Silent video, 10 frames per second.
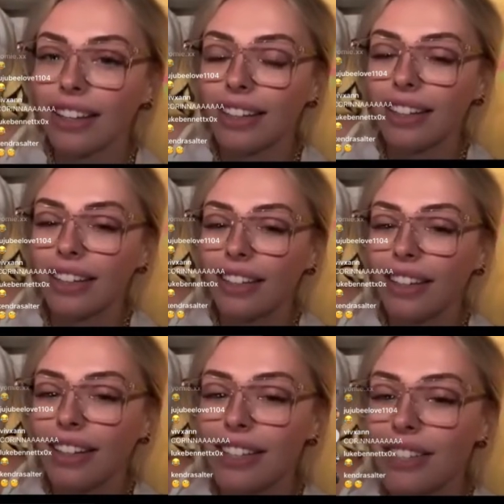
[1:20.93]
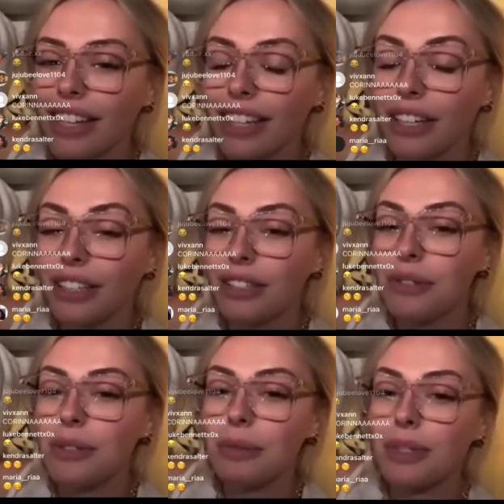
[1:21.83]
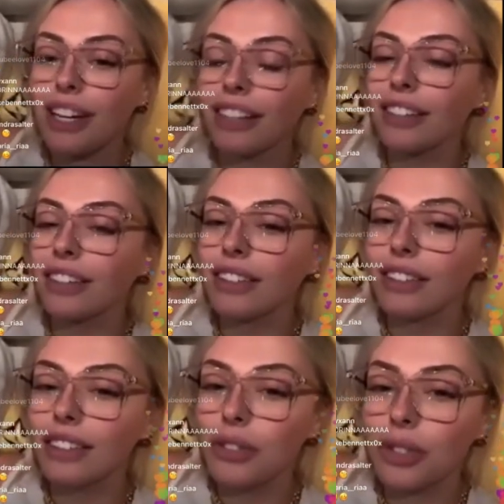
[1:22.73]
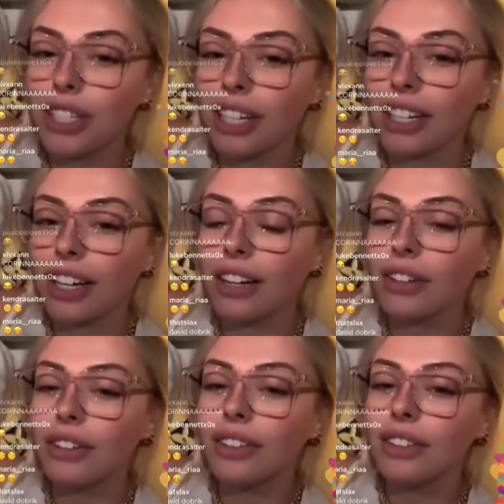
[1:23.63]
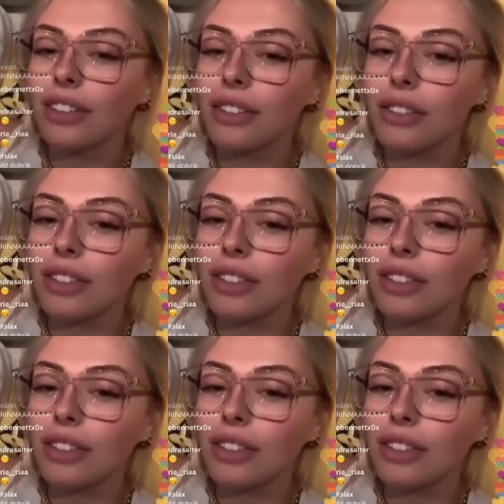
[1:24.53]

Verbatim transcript: It's like a YouTube channel. You should check it out. You should. Uh... Yeah.